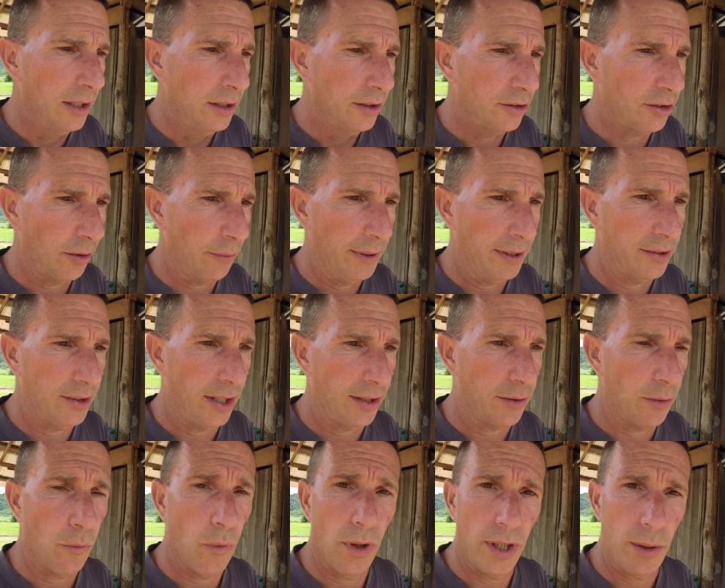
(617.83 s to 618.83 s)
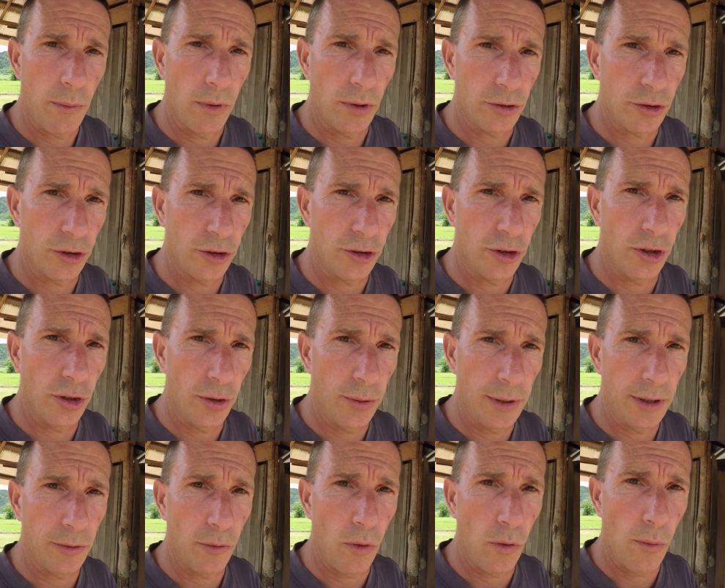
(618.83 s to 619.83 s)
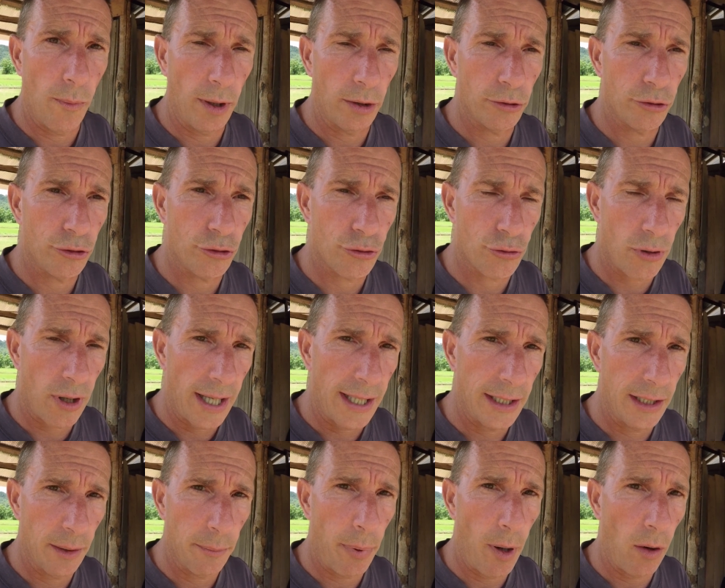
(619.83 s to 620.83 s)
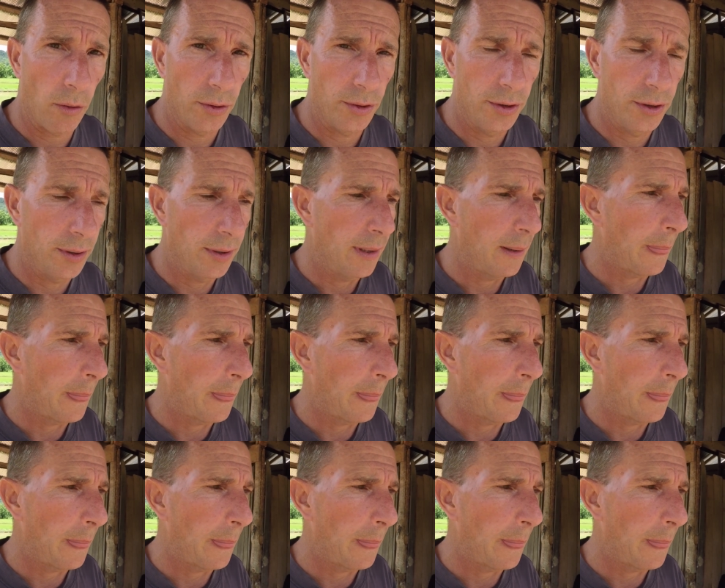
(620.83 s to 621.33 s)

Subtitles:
So he said that what he wants us to do is almost drain the pond,